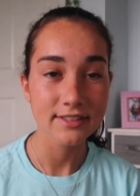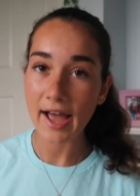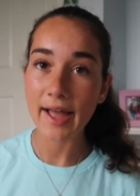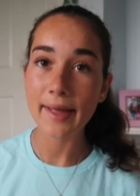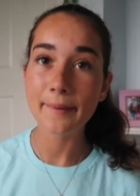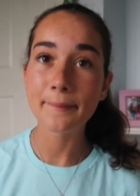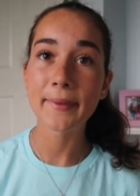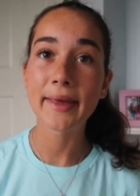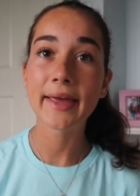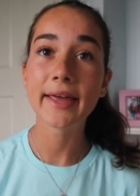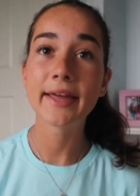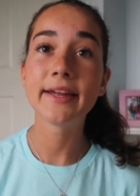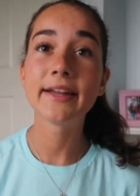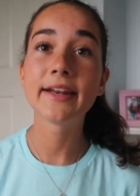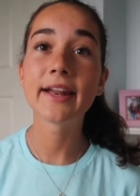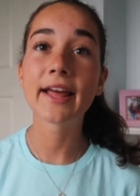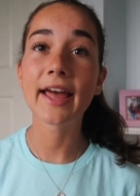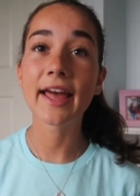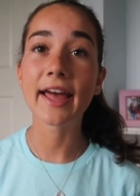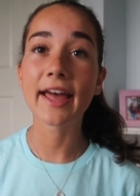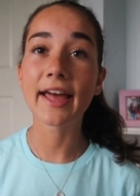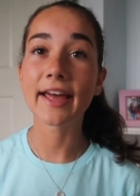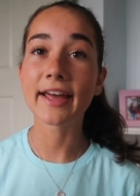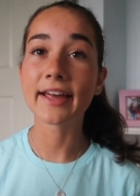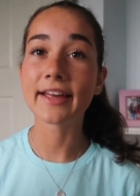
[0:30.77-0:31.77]
I made
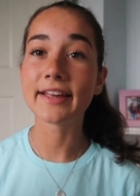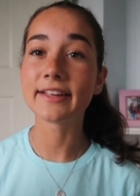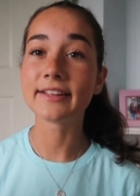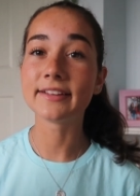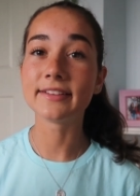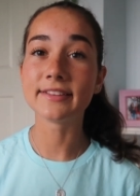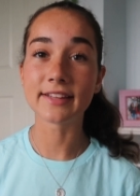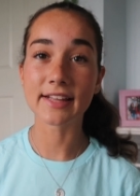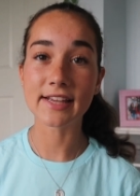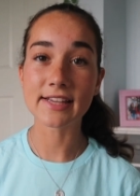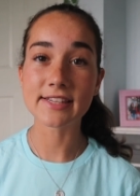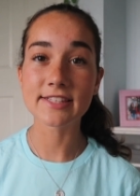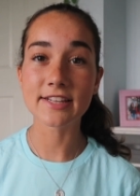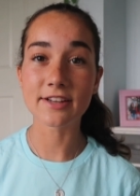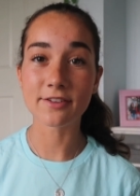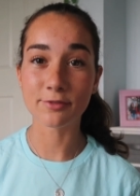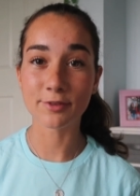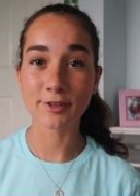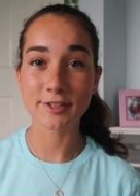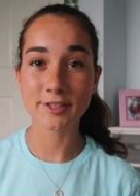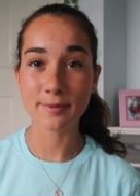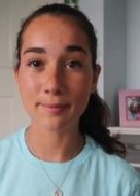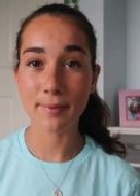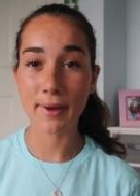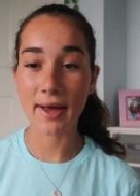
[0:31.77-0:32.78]
a list of
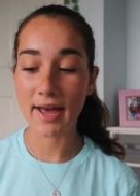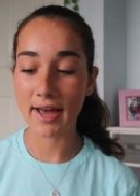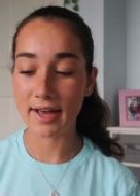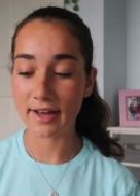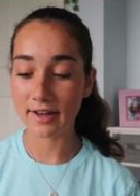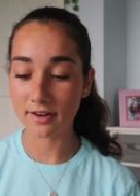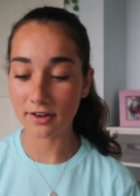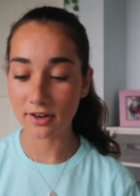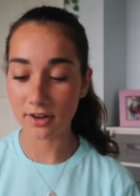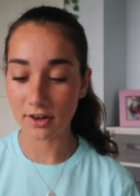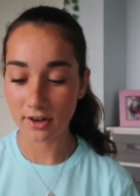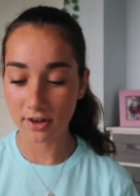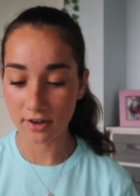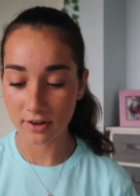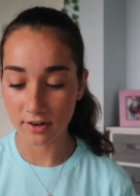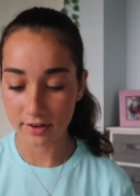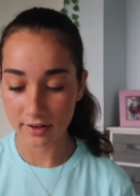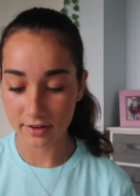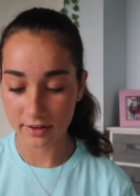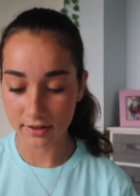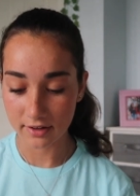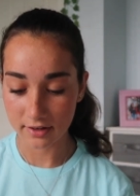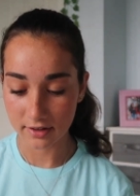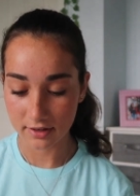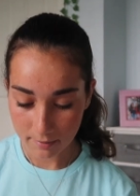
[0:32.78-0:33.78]
what to pack
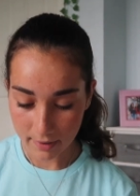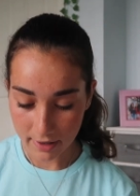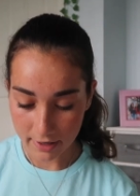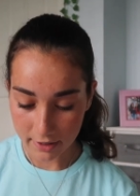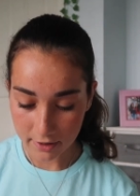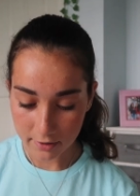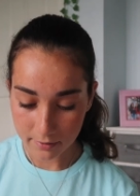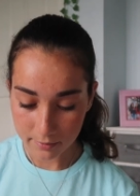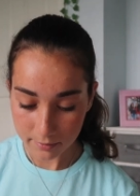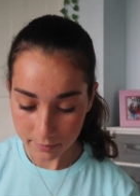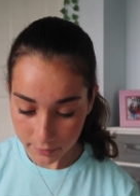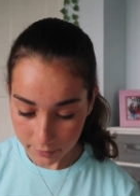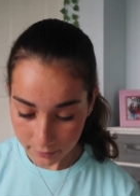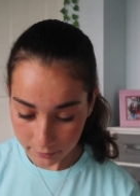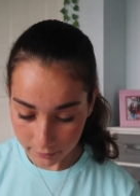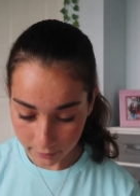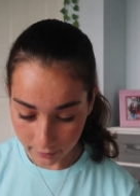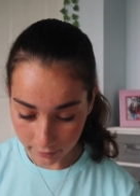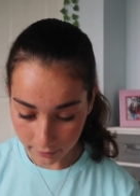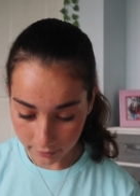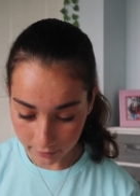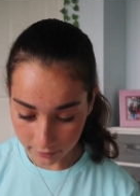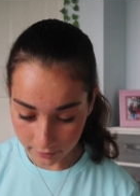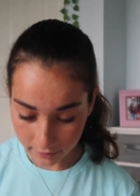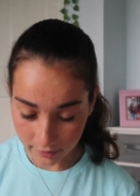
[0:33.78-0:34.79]
on my
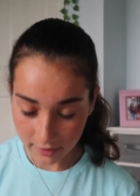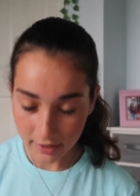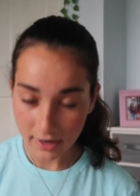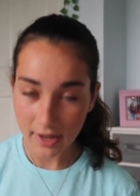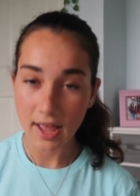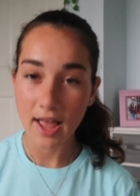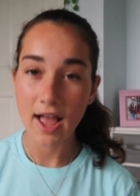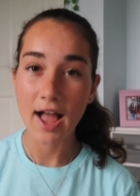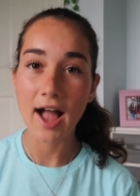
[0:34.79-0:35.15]
computer.